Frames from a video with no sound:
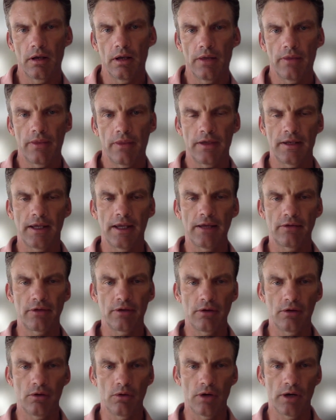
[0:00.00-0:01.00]
that takes
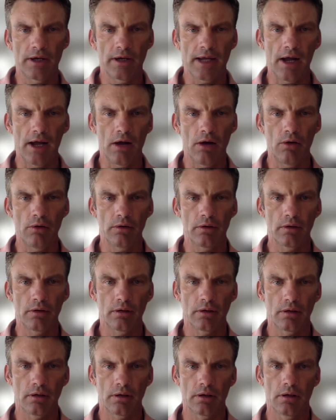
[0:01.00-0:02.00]
into account
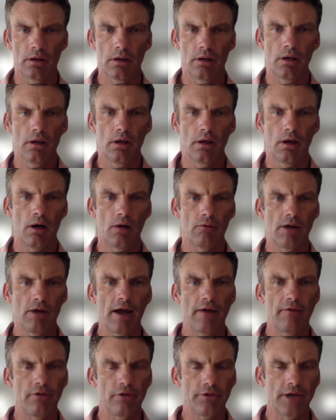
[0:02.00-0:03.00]

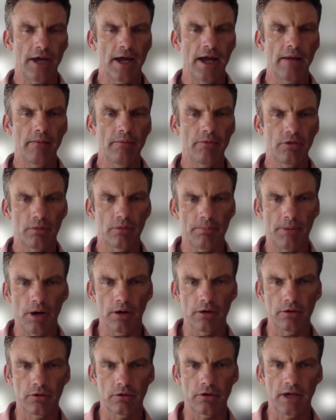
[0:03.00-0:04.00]
arrival times,
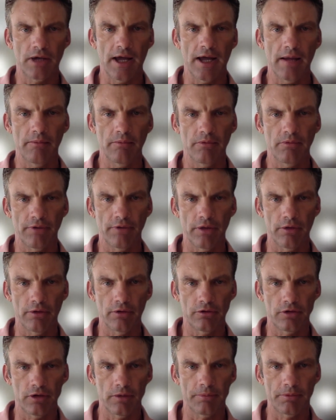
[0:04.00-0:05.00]
departure times of other
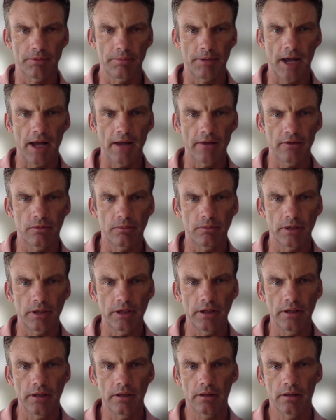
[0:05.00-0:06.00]
ships
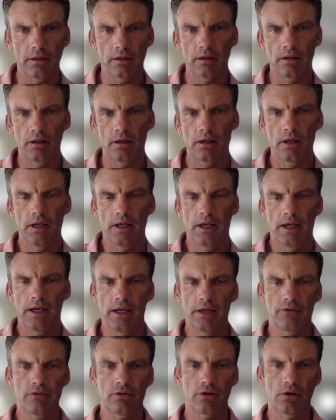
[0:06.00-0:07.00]
possibly.
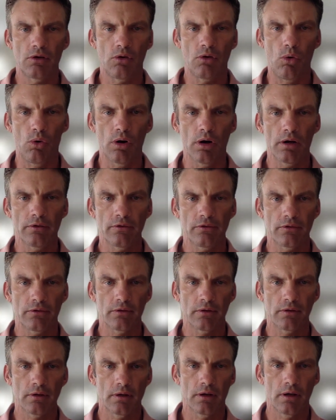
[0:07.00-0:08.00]
It's a
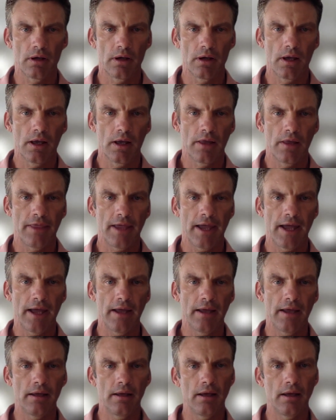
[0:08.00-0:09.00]
course
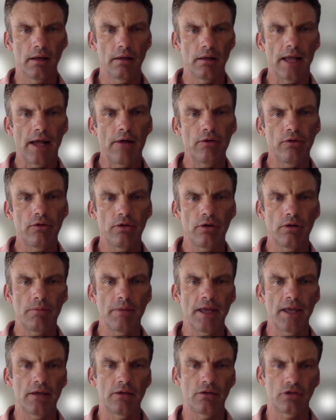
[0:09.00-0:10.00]
that allows you to
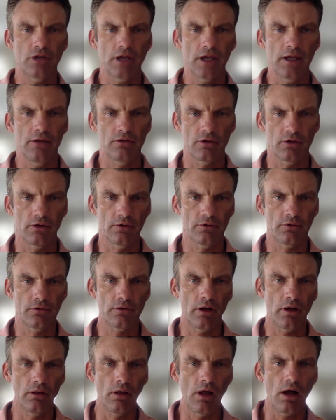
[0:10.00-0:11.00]
make changes
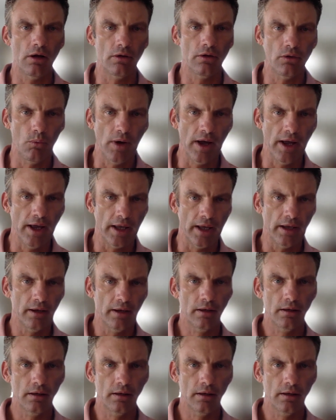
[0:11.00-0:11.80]
along the way.